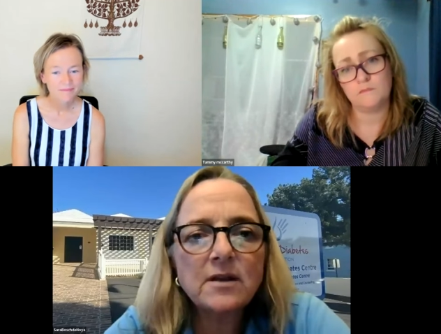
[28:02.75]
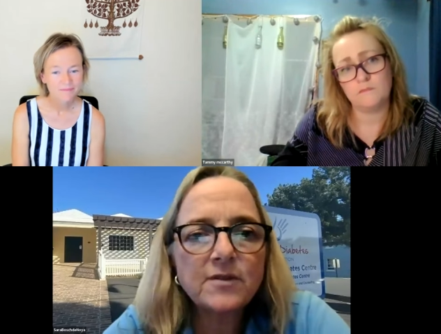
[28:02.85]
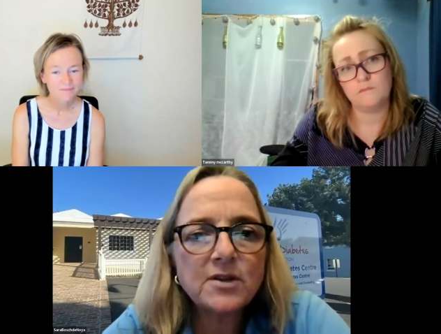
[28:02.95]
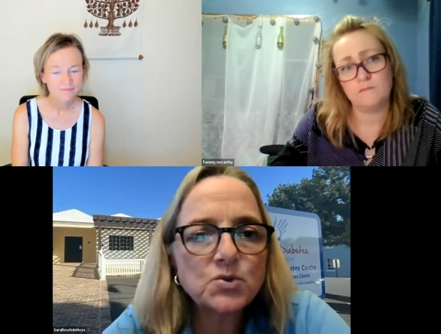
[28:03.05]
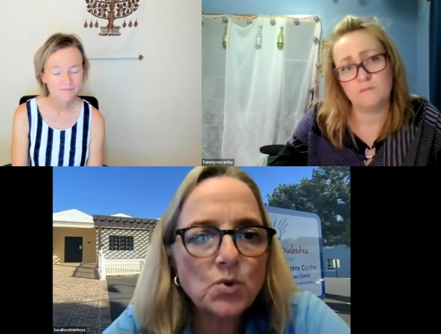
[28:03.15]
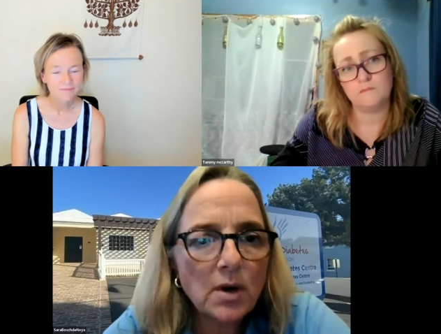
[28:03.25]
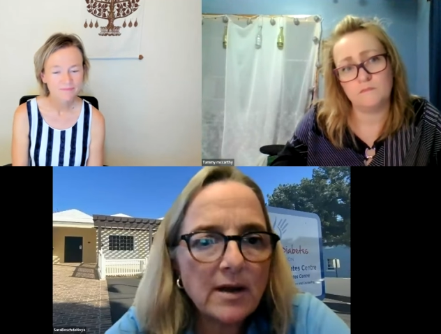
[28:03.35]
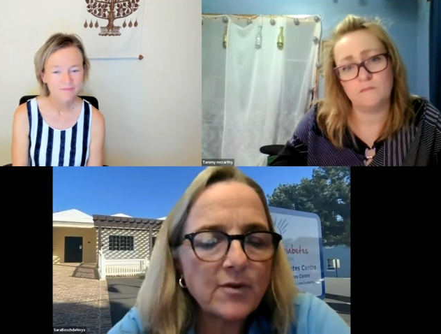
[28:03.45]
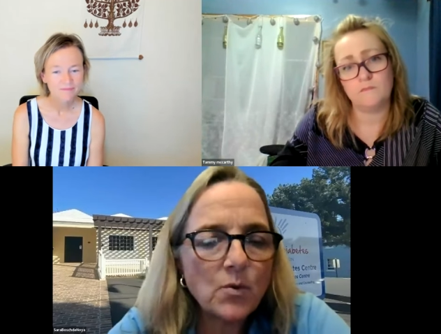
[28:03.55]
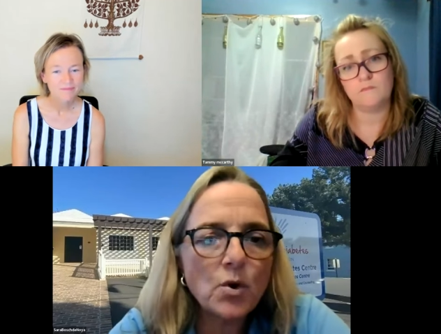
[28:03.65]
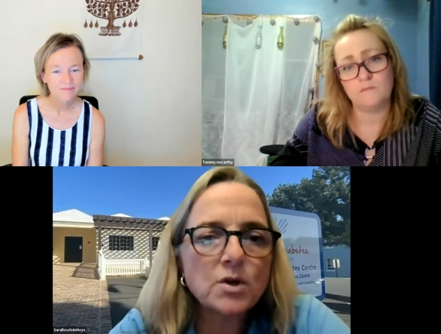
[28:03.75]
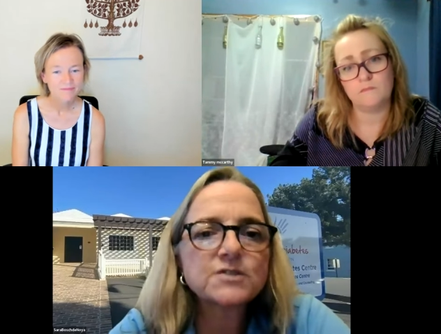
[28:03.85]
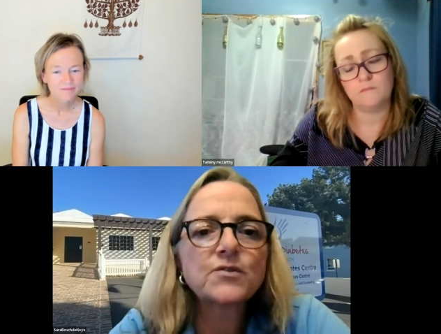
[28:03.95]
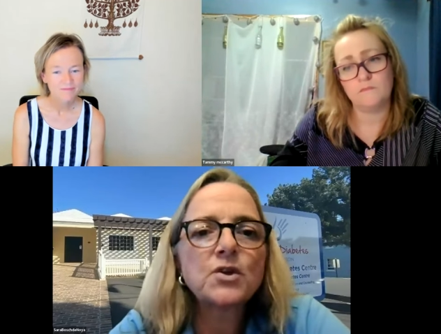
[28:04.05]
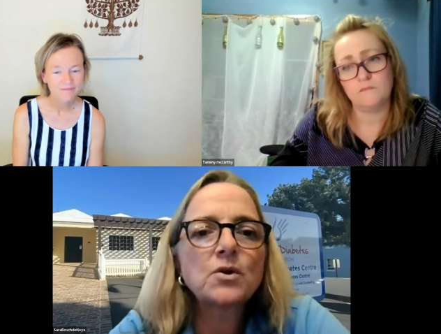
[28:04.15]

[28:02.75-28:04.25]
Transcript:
Speaker 1: individual. And if it works for